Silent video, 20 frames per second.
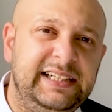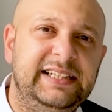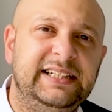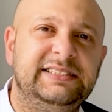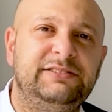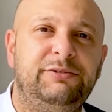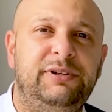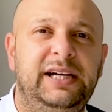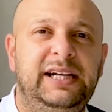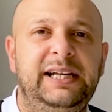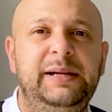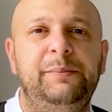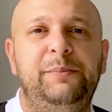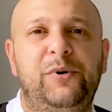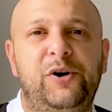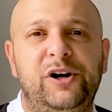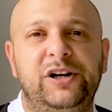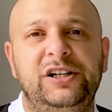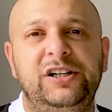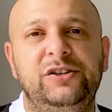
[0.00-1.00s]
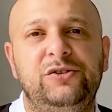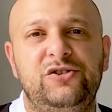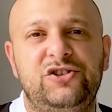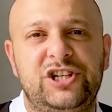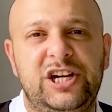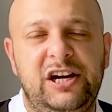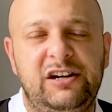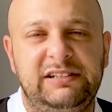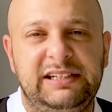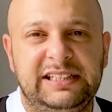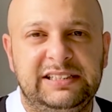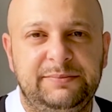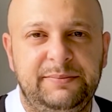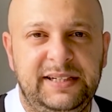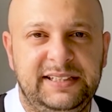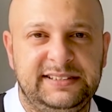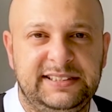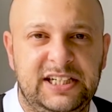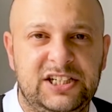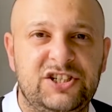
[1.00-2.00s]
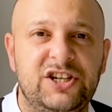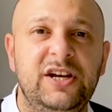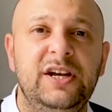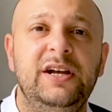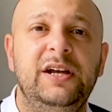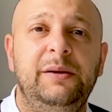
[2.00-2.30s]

That's really important to share that message.